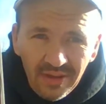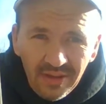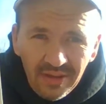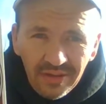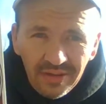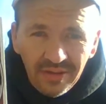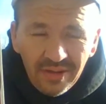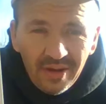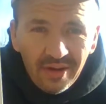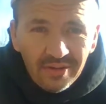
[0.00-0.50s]

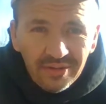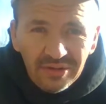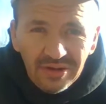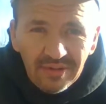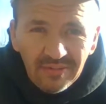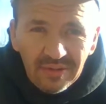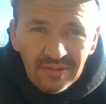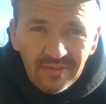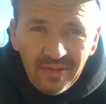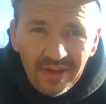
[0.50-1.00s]
you know,
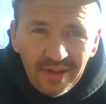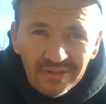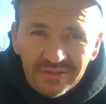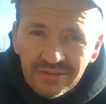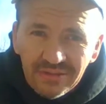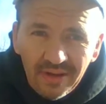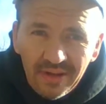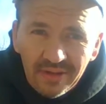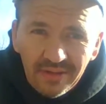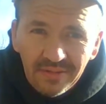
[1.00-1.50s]
Jim McMahon's
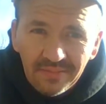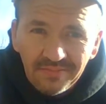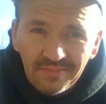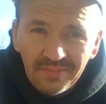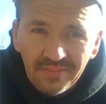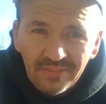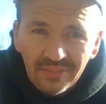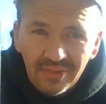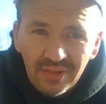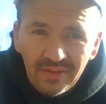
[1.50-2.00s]
not a
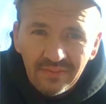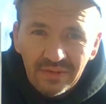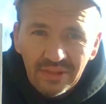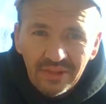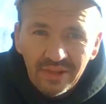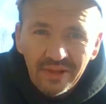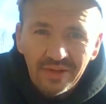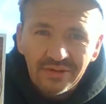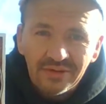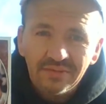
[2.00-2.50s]
living
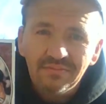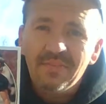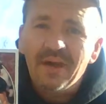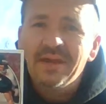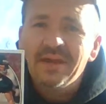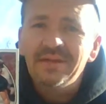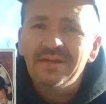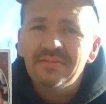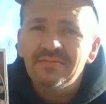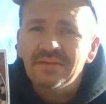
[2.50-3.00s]
legend
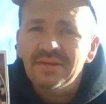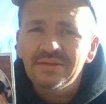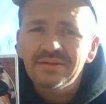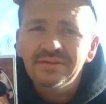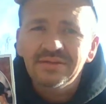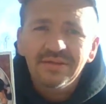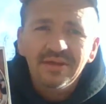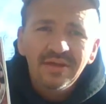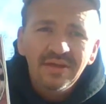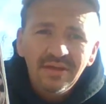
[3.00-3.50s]
by any
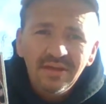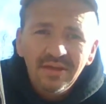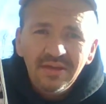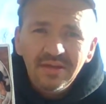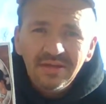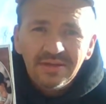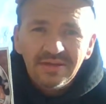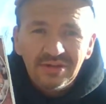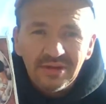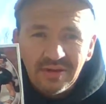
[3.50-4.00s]
means.
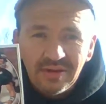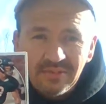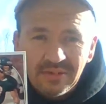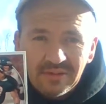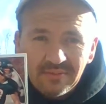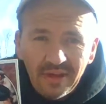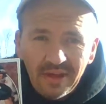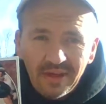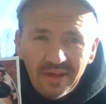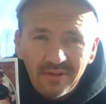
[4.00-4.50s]
Jim
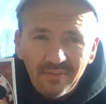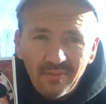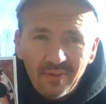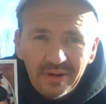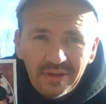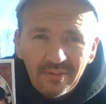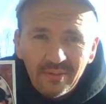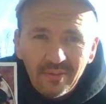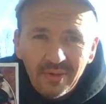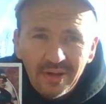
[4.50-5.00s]
McMahon,
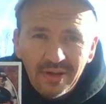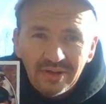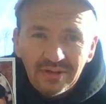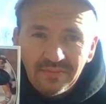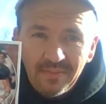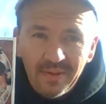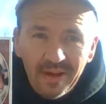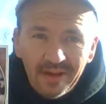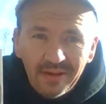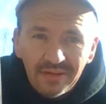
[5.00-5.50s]
what he was
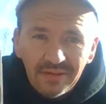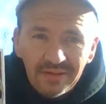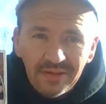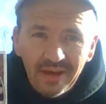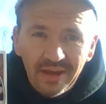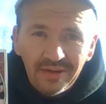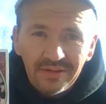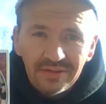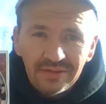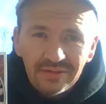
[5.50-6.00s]
back in the
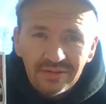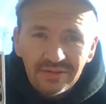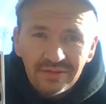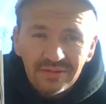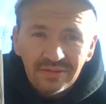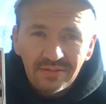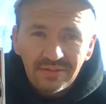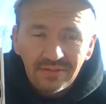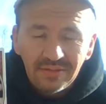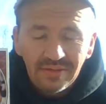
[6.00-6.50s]

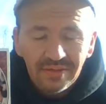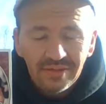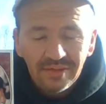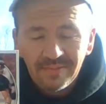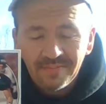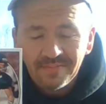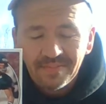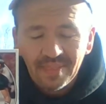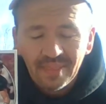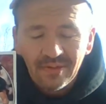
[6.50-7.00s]
eighties,
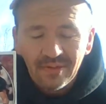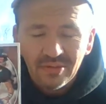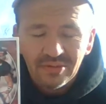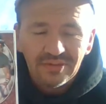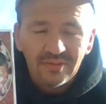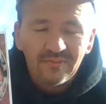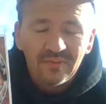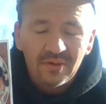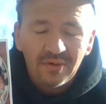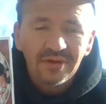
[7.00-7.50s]
was
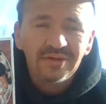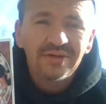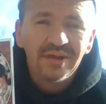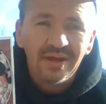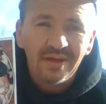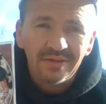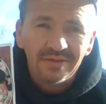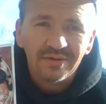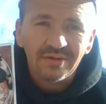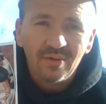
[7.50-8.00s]
a very
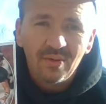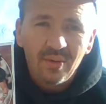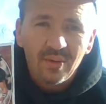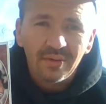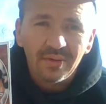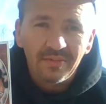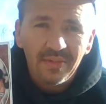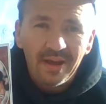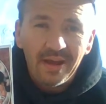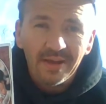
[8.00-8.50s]
talented
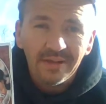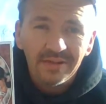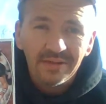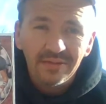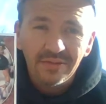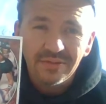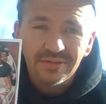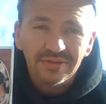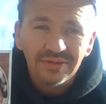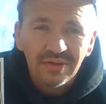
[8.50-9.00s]
quarterback
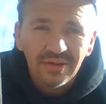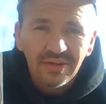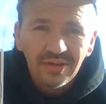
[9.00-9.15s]
who was